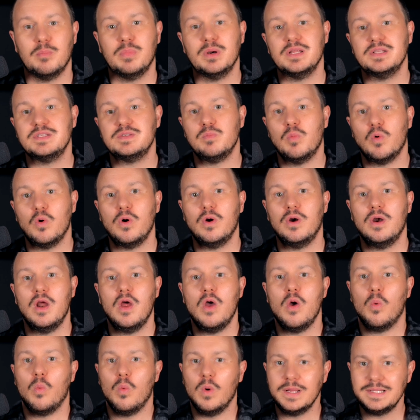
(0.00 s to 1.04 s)
But it's more,
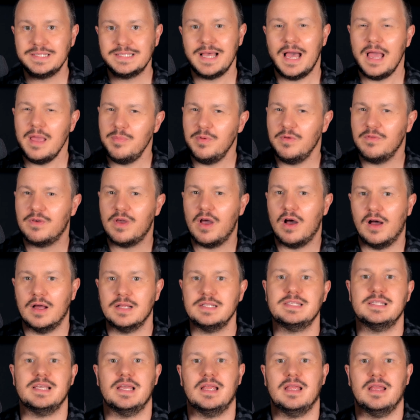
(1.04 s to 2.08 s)
what type of
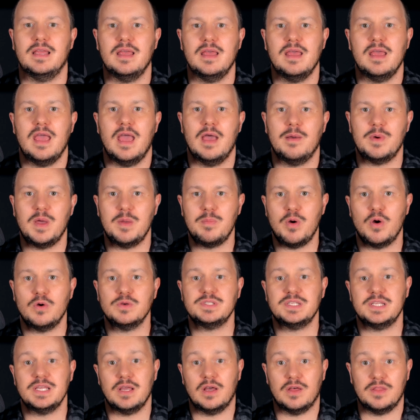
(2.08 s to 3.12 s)
content am I
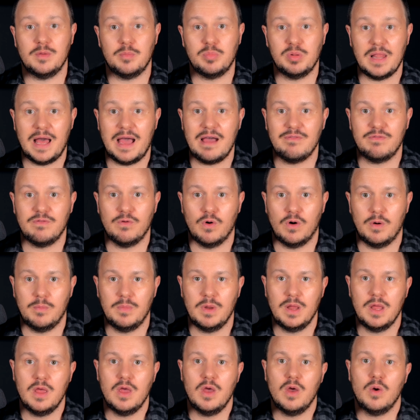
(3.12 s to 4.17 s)
posting on the platform?